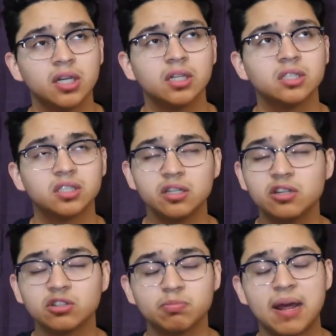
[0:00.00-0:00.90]

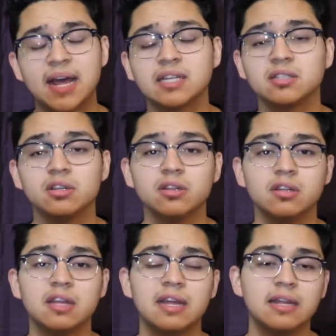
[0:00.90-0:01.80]
SNKRS Pass the other
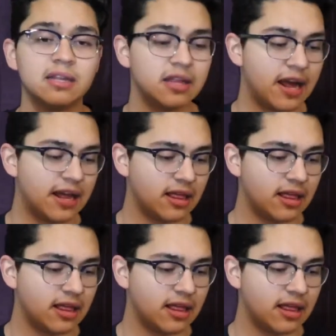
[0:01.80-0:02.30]
day that,